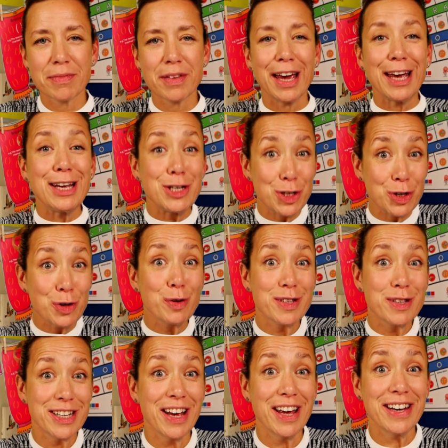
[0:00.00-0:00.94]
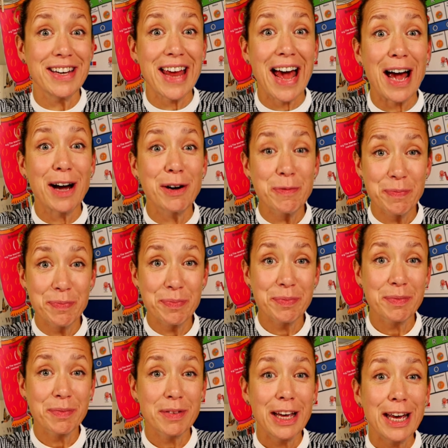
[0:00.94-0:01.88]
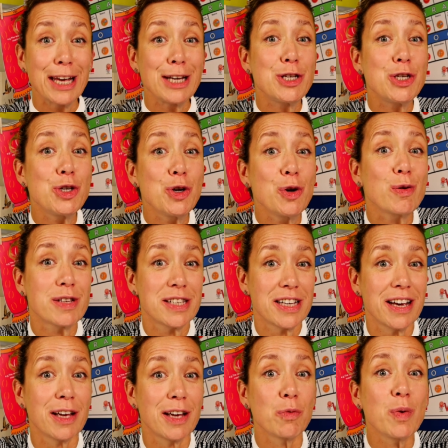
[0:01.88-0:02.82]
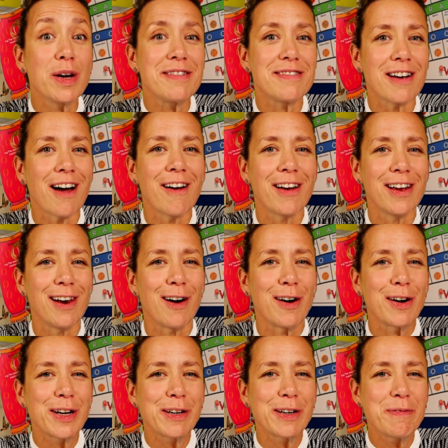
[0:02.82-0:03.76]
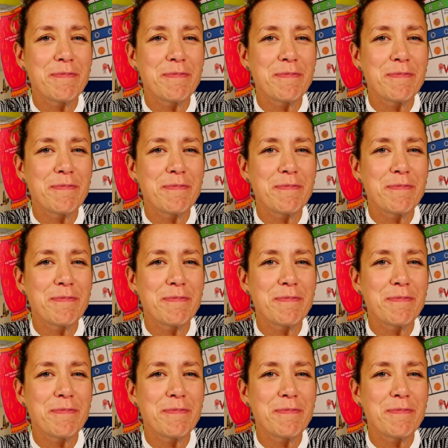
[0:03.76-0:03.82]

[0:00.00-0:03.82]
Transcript: It's your turn now. It's your turn with dialogue.